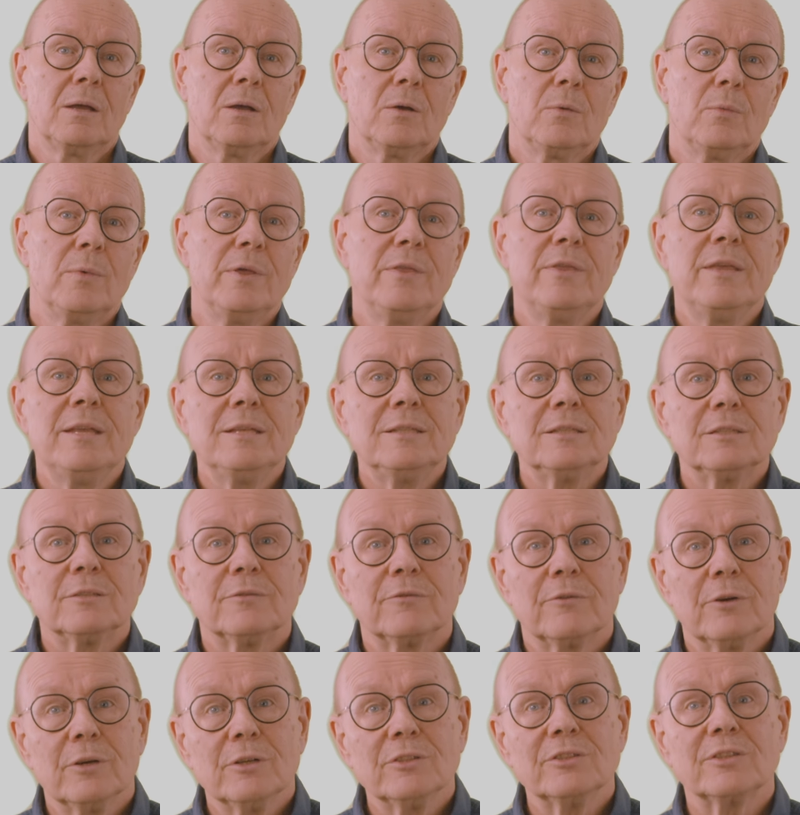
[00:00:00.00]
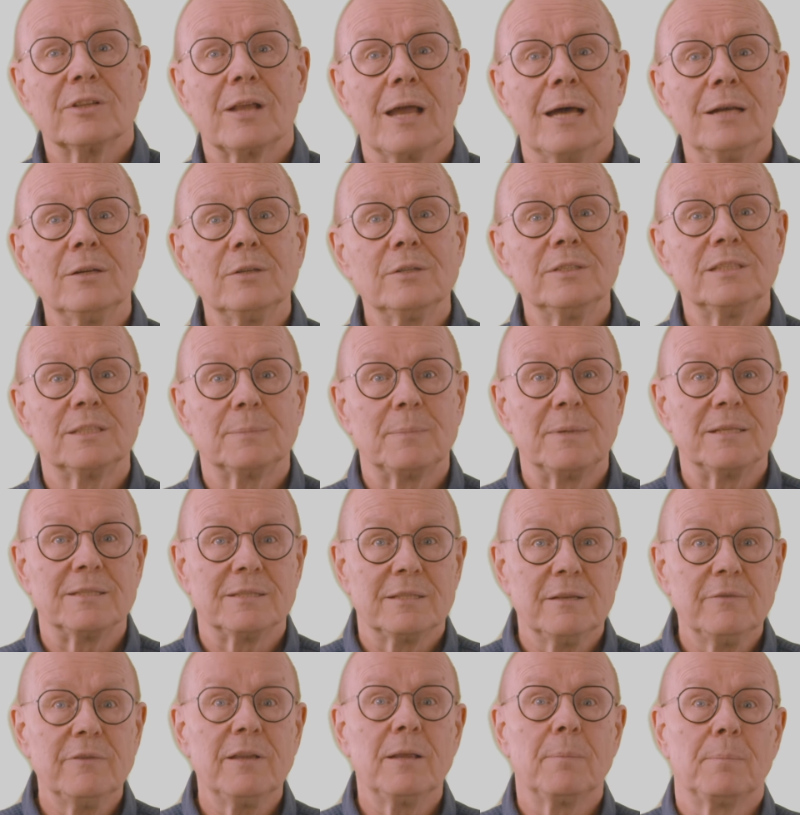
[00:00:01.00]
With this first
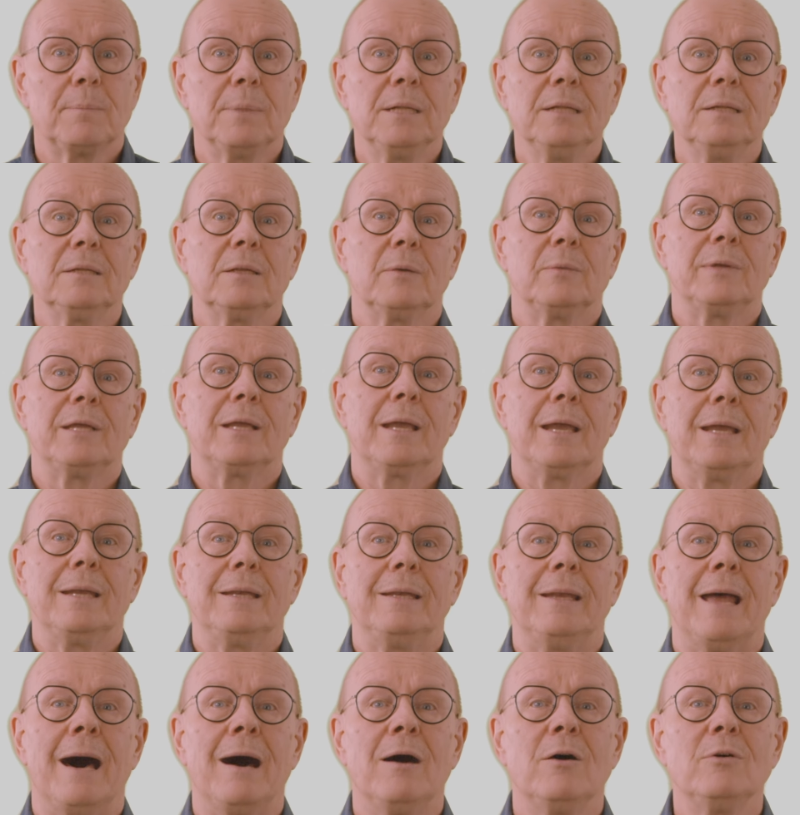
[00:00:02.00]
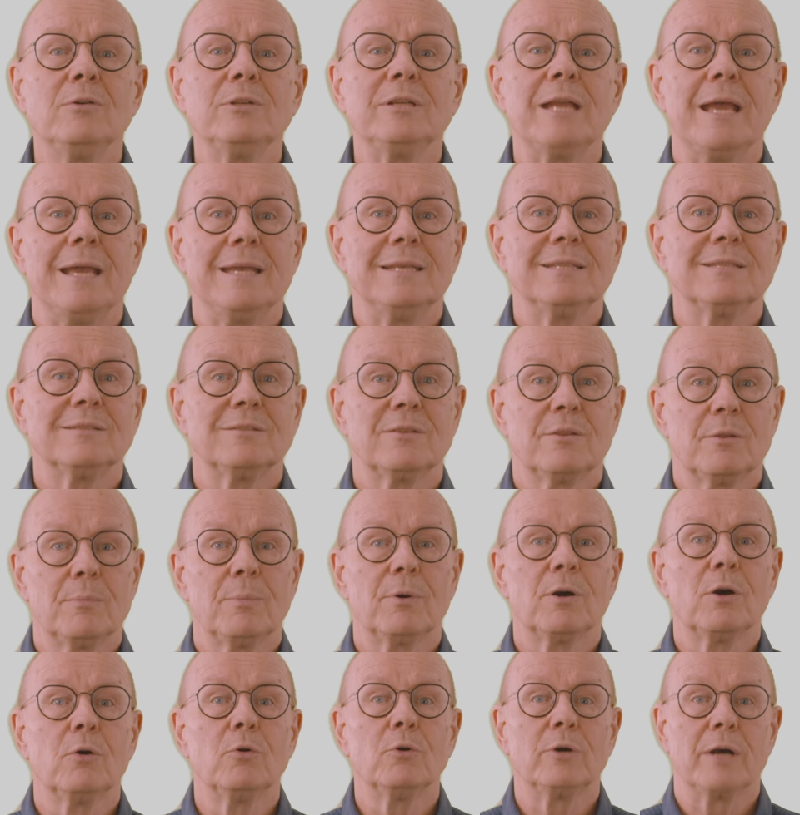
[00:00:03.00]
country-specific builder, we can now test the
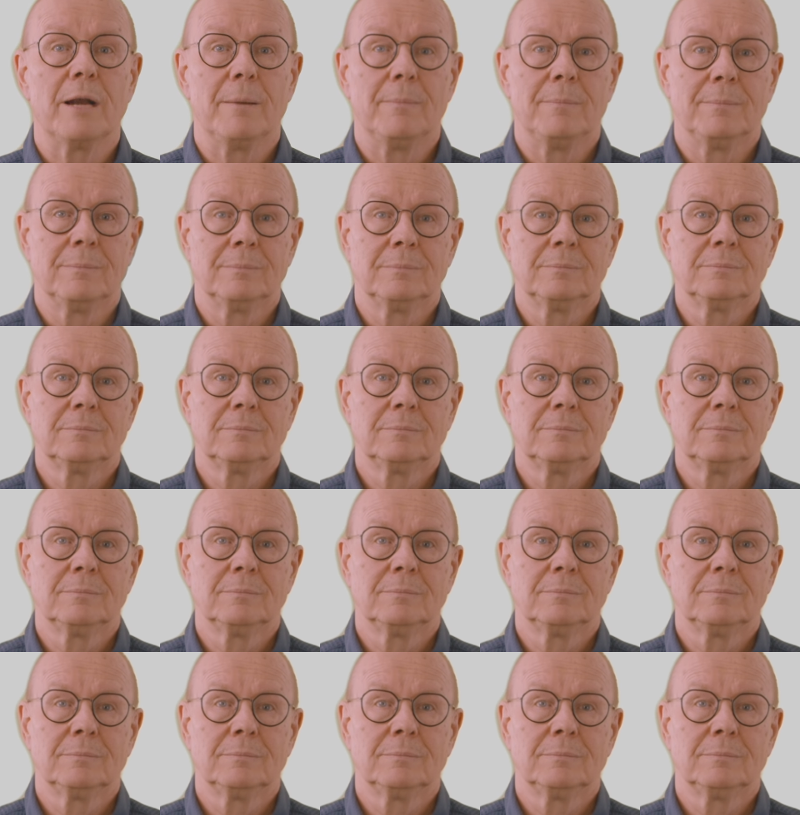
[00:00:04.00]
program.